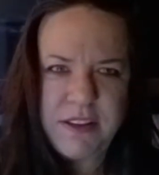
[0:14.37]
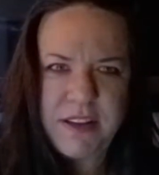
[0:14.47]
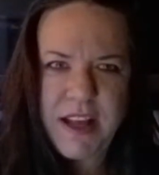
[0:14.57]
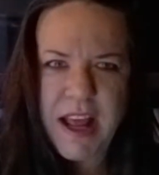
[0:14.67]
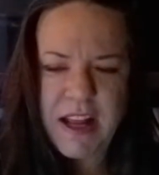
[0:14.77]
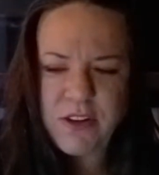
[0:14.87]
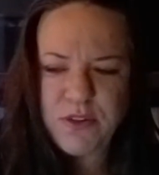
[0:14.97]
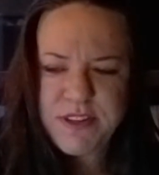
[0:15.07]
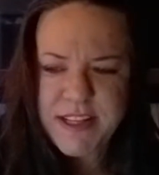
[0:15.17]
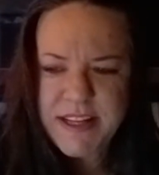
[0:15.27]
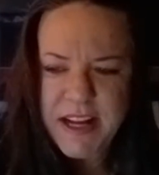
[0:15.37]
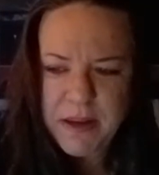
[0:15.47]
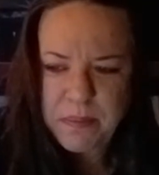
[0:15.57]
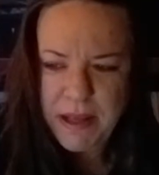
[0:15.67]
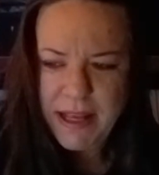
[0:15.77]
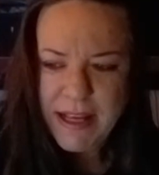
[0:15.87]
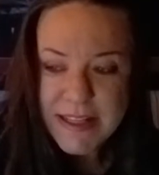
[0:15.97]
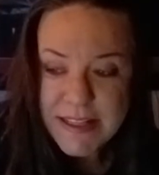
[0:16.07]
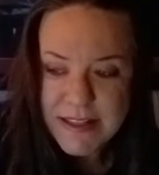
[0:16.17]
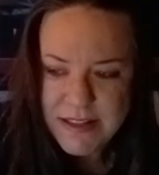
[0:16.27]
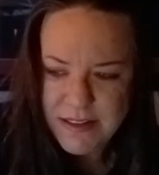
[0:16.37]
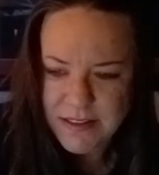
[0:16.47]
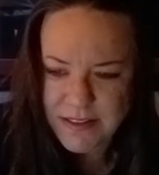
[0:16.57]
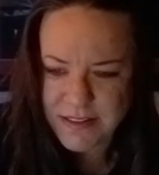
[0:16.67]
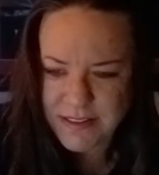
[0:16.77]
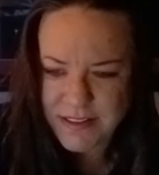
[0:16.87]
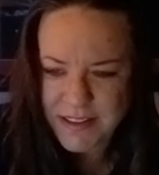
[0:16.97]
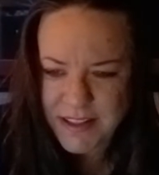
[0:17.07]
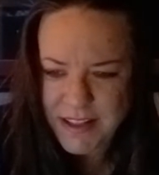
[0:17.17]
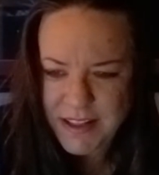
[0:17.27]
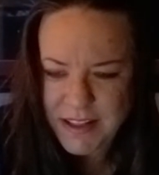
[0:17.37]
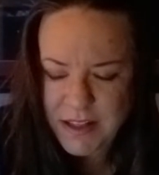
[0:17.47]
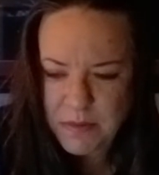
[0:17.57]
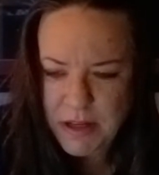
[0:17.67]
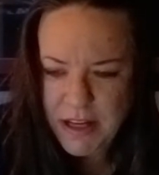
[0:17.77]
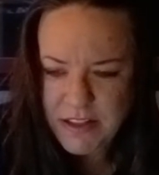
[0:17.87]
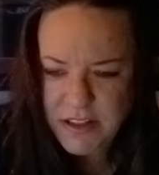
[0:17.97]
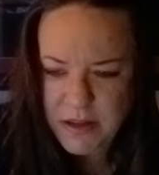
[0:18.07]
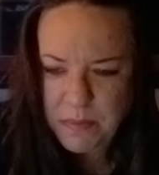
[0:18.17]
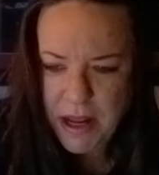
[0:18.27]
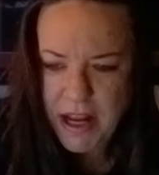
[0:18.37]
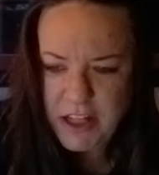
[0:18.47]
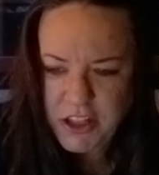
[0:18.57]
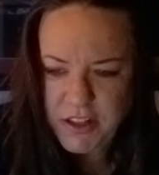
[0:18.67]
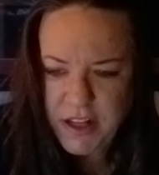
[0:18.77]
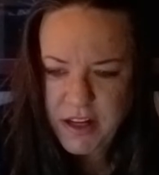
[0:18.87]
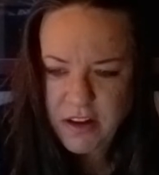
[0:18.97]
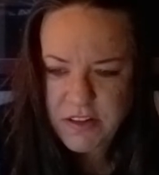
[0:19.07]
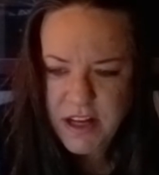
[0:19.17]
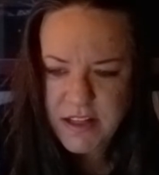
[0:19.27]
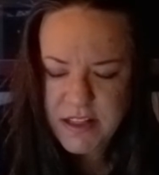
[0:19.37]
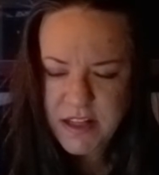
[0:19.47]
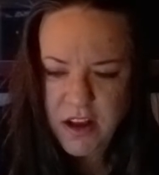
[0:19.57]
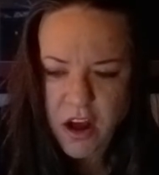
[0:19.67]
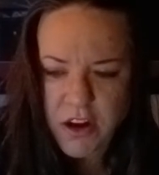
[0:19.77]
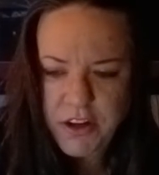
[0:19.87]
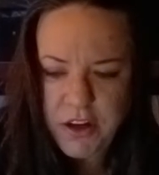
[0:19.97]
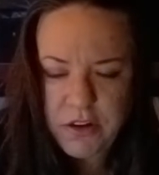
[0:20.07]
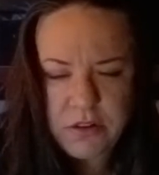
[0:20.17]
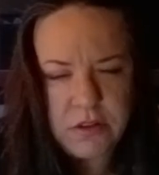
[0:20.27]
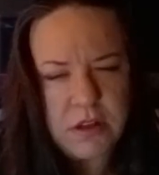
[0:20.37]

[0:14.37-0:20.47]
the annual sneak peeks. Let me get to the page and then I'll test the audio.